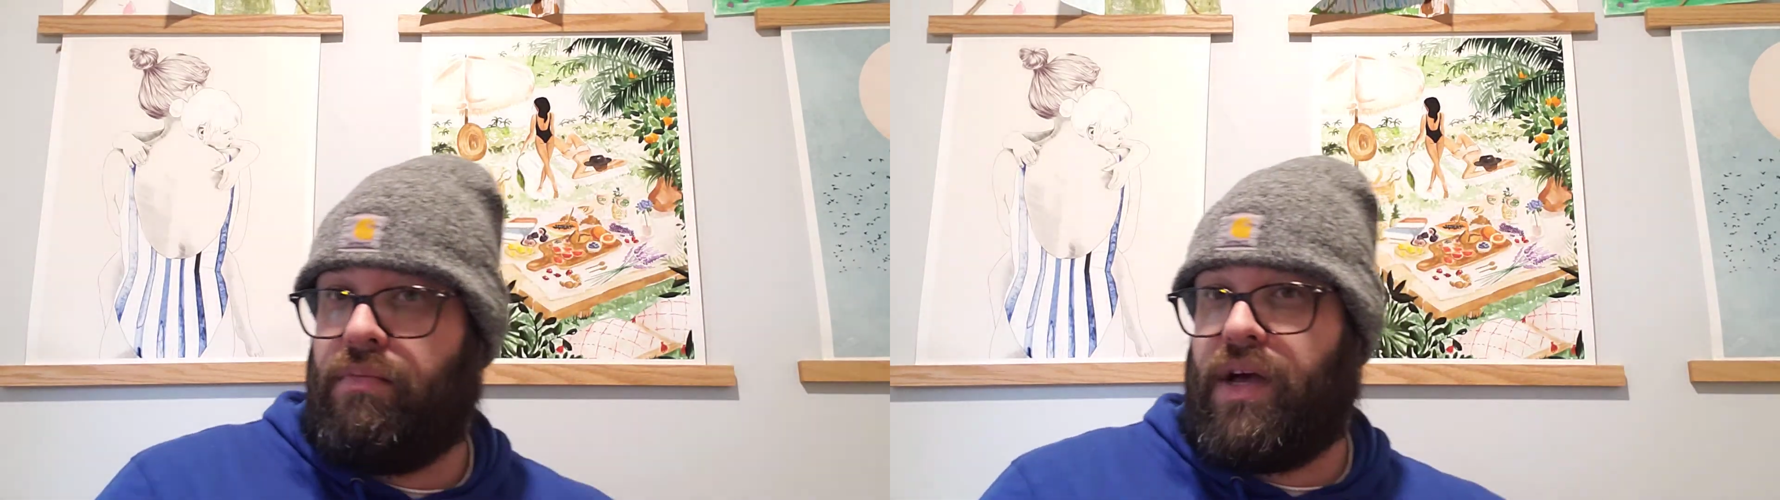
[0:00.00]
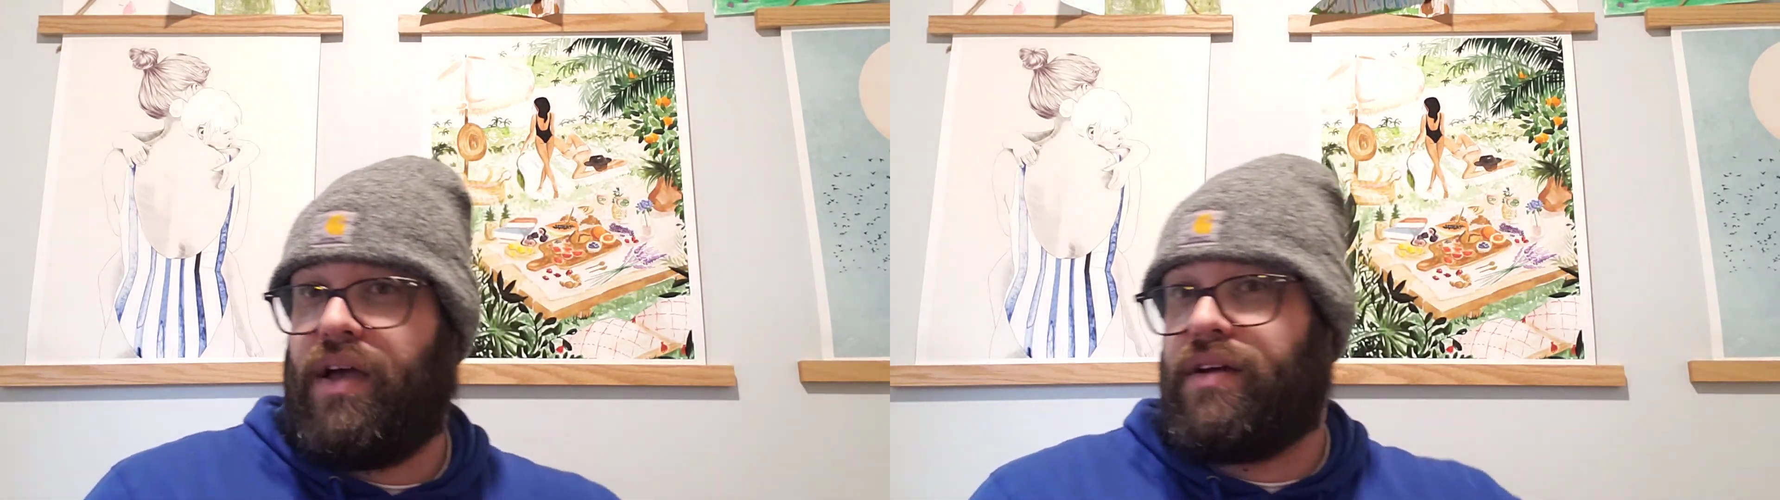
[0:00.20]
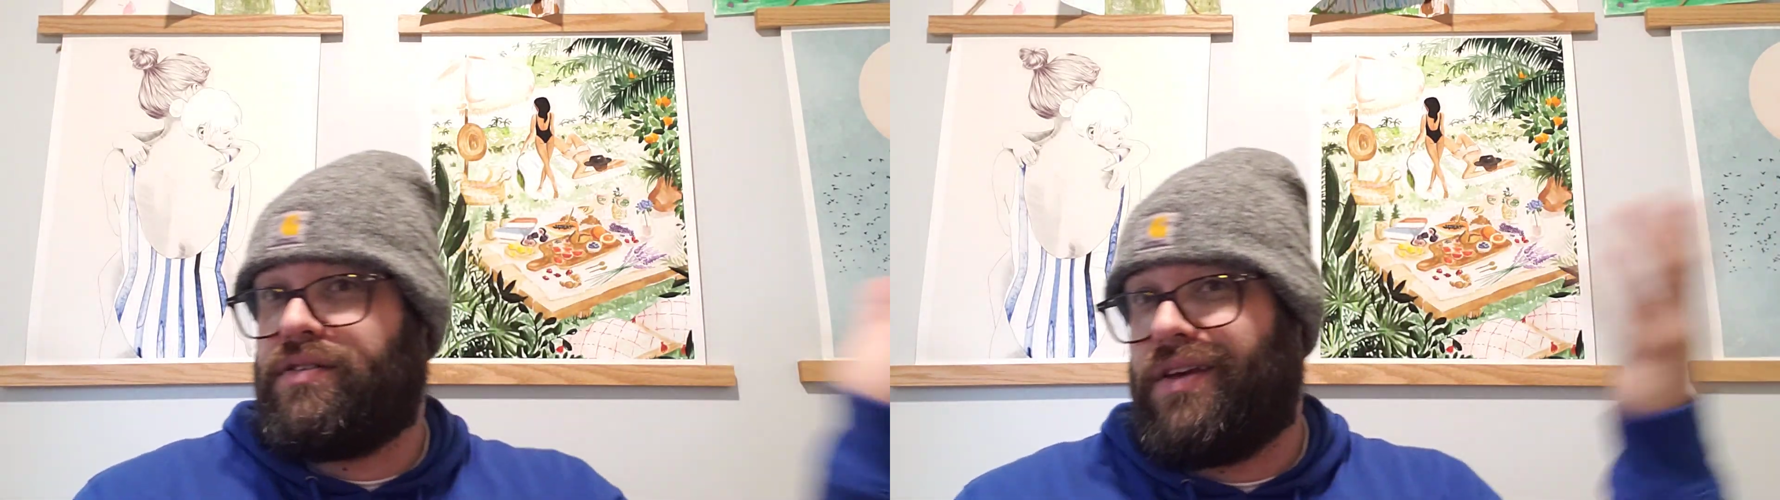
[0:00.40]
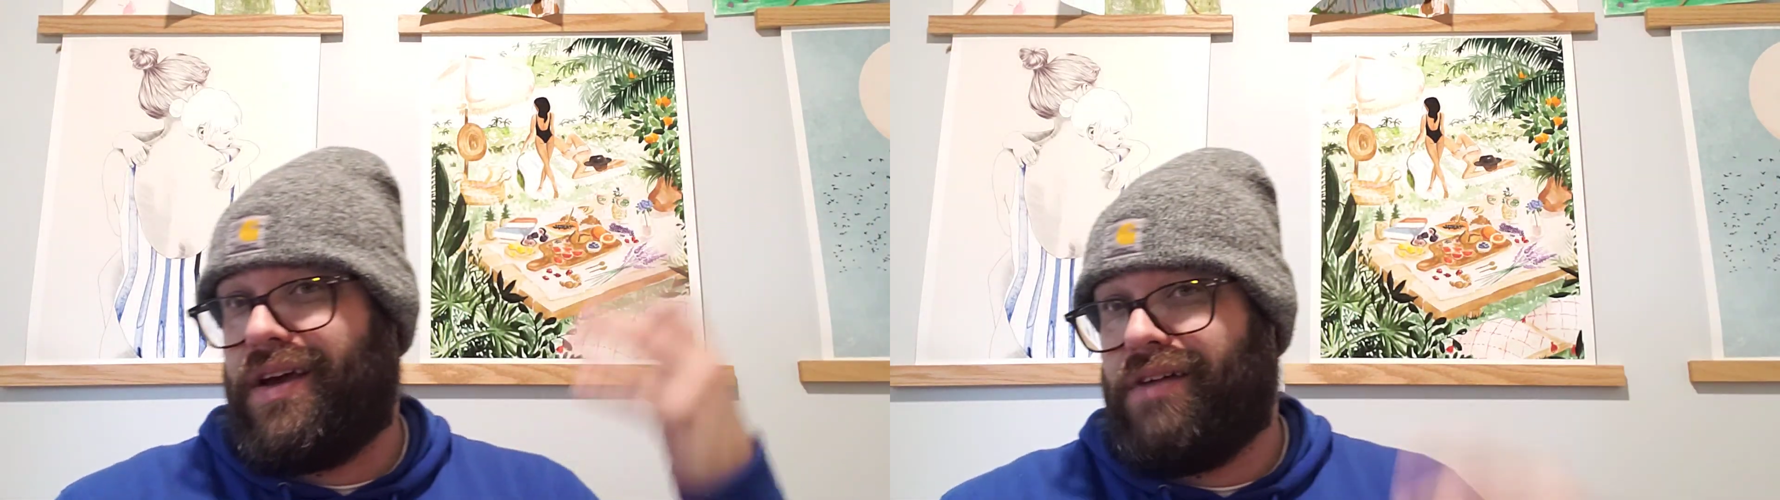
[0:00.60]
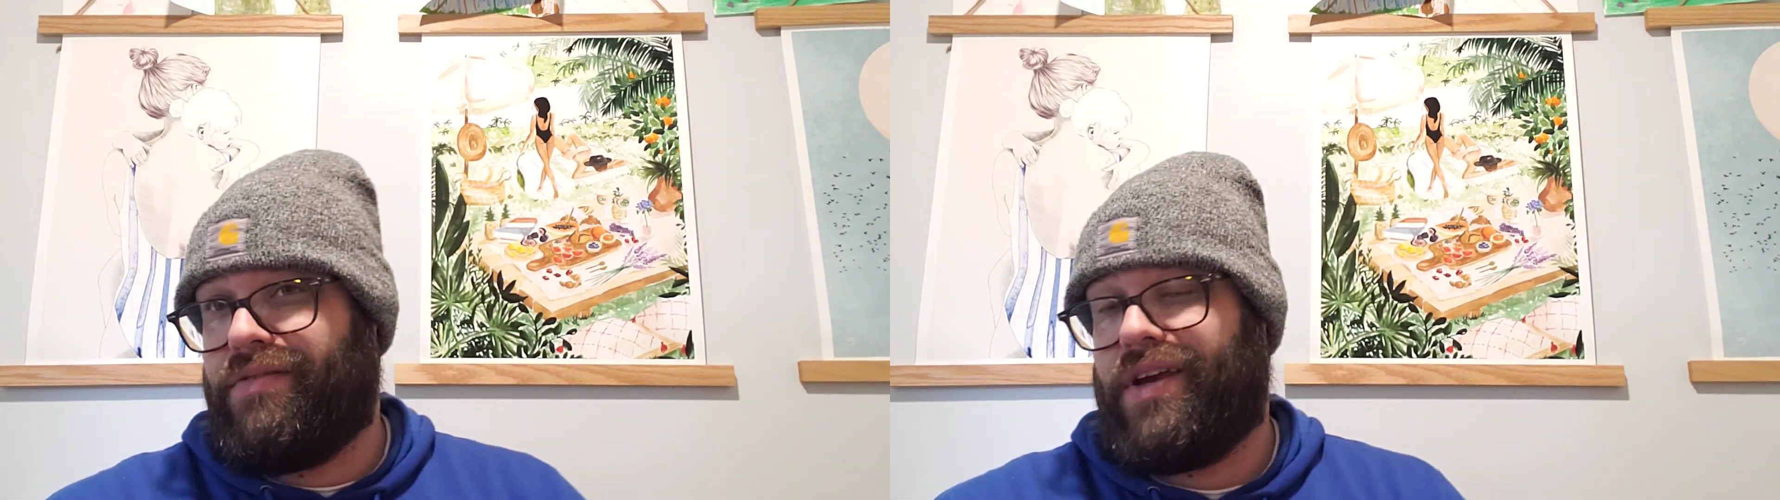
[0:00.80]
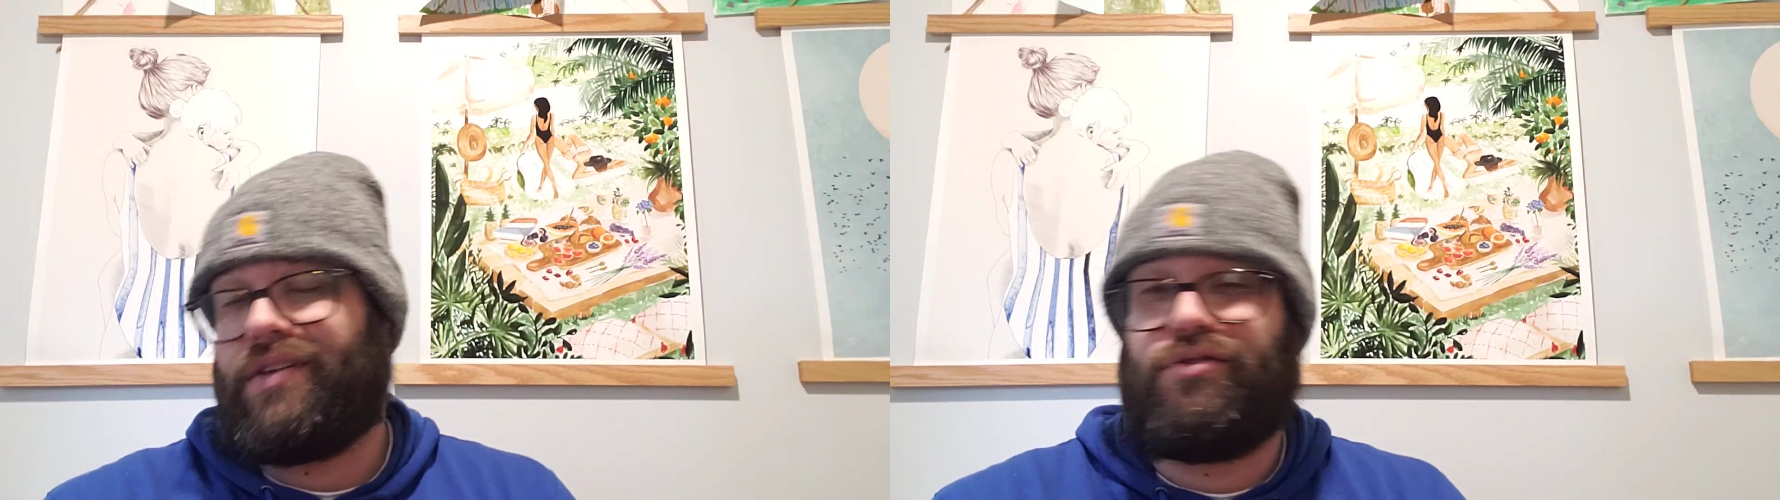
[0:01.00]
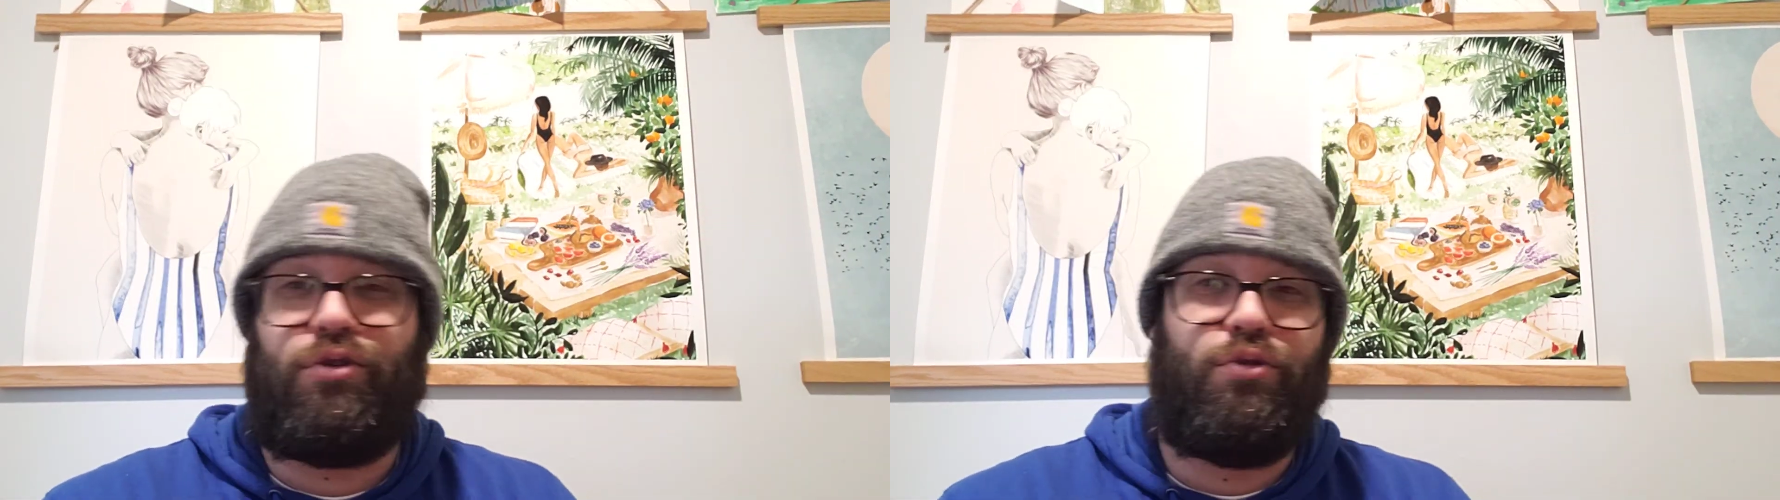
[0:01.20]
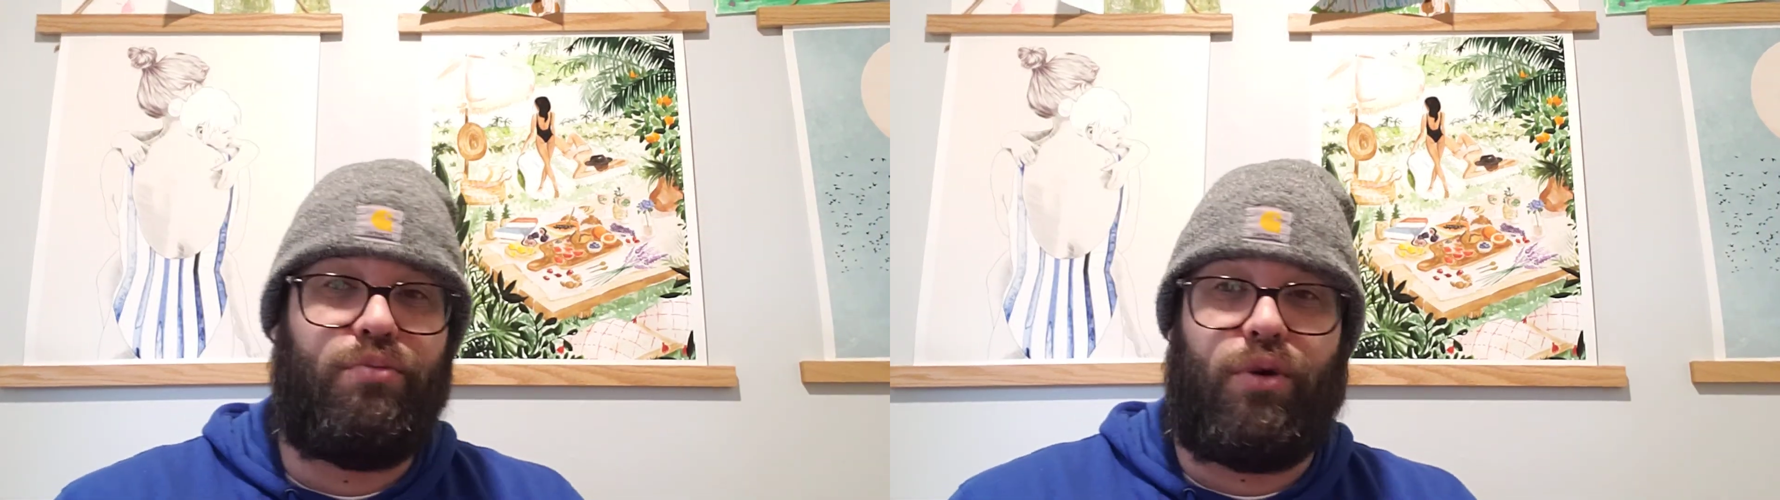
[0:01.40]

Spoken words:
I actually have like 2